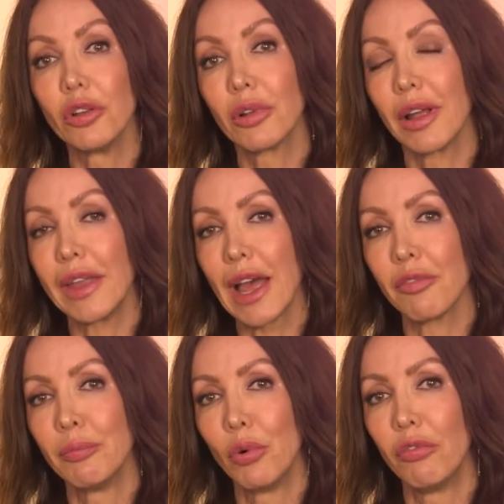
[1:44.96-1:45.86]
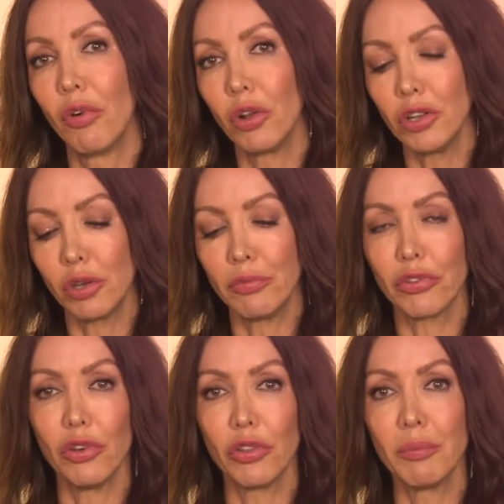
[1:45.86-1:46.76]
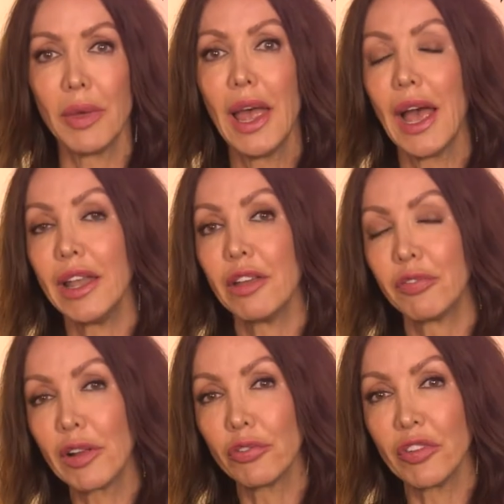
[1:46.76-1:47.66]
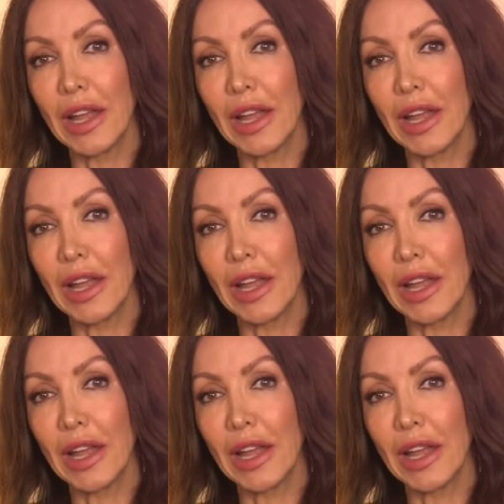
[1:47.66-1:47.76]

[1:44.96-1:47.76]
look like they have more volume to them and it fills in